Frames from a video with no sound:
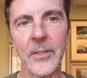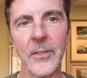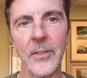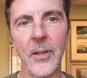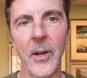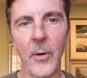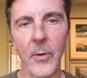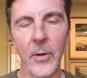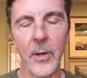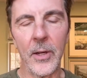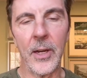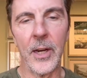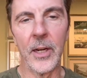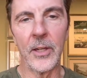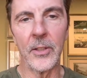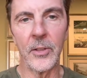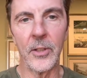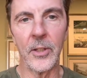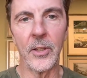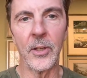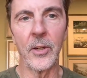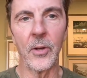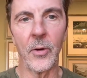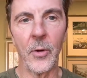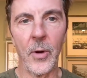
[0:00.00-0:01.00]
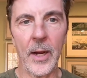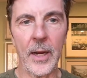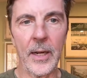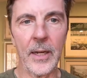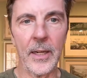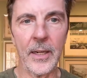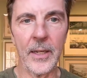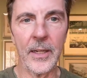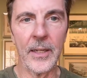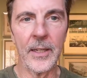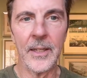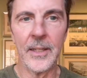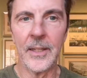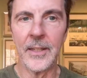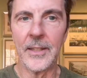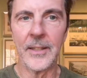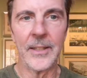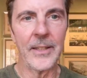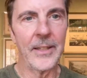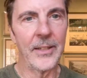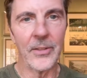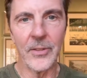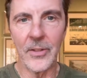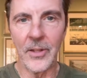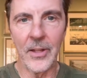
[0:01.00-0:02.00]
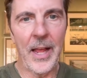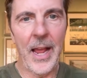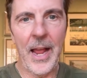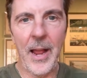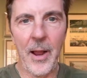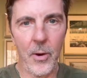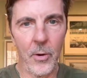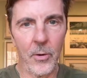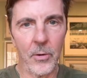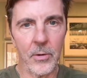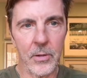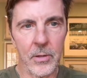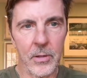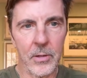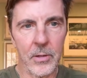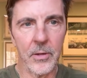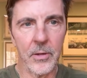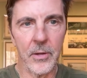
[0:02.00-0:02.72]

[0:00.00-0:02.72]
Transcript: no deduction or credit is allowed.